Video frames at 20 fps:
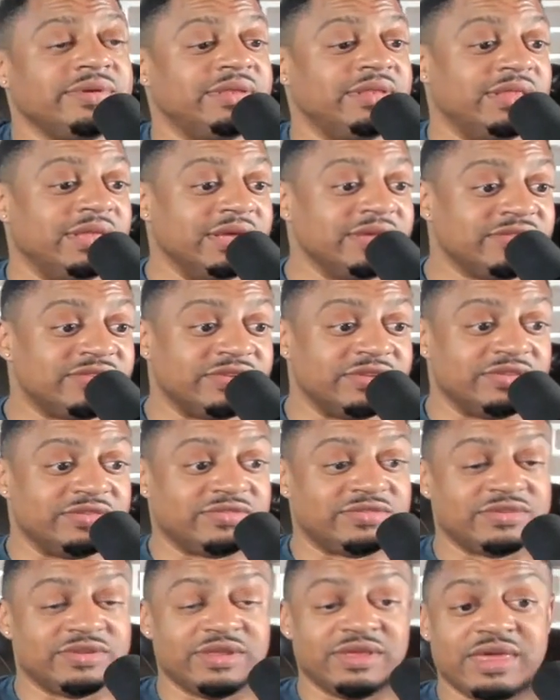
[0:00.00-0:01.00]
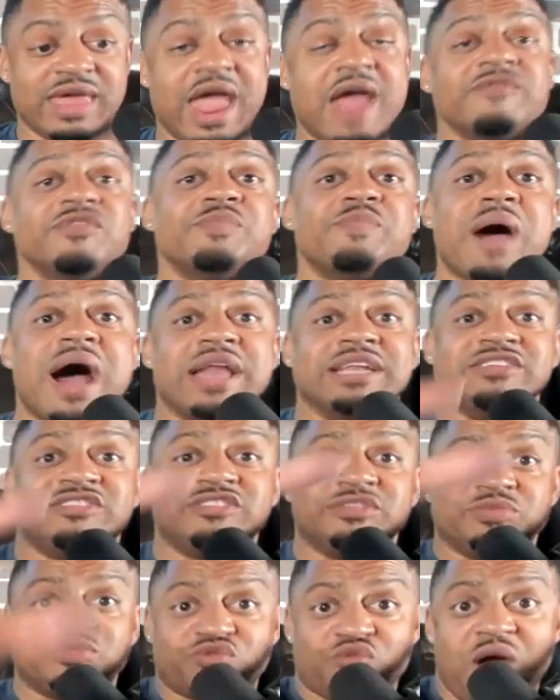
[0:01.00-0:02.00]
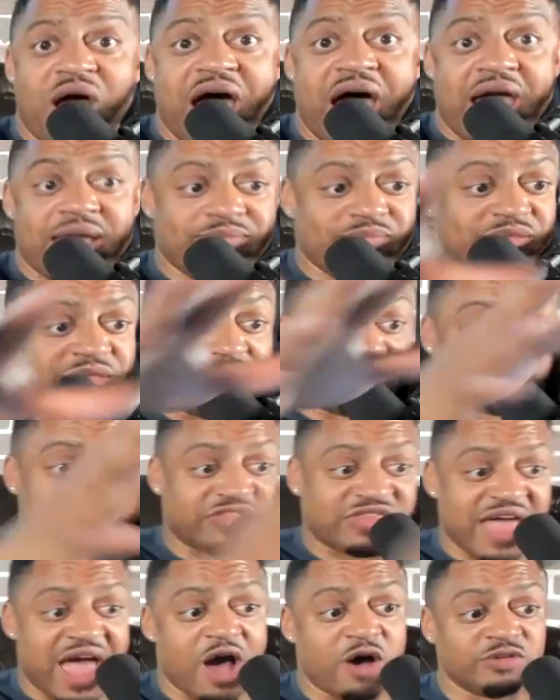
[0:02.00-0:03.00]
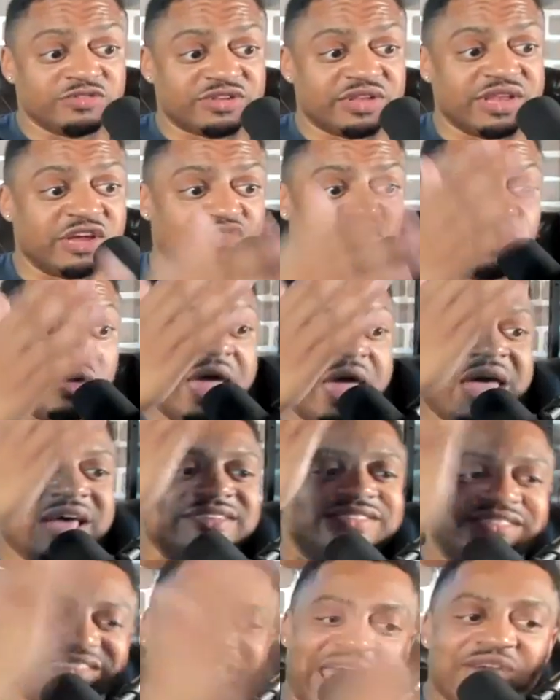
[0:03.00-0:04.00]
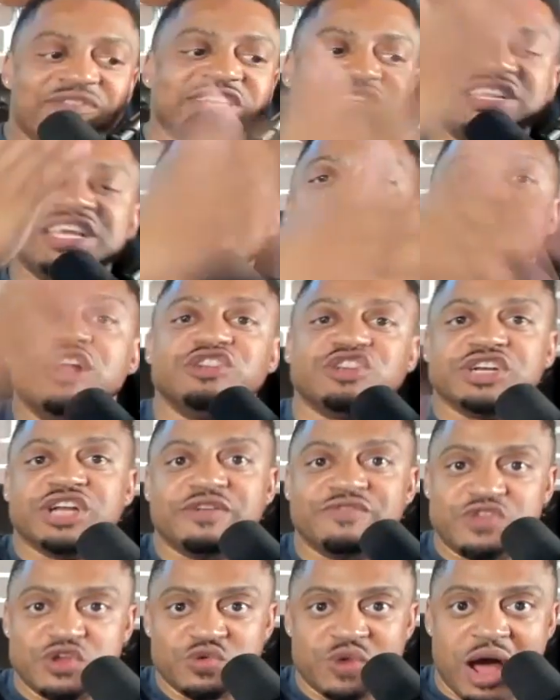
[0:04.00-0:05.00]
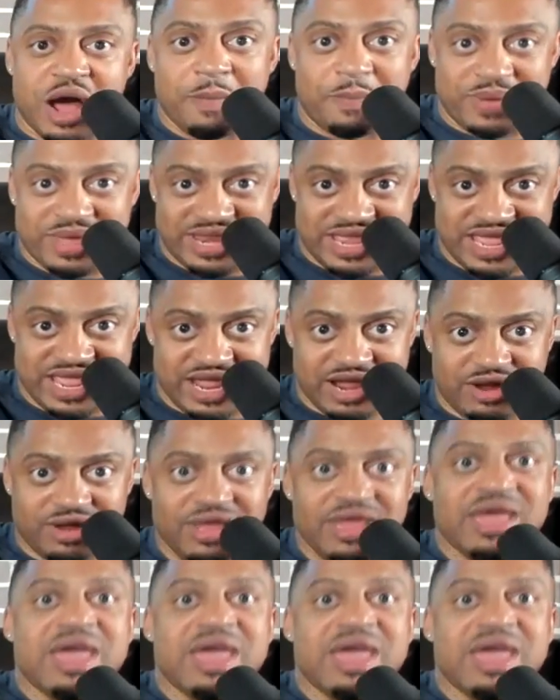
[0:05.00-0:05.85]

This is everybody subscribe. There's 1,700 of you up in here.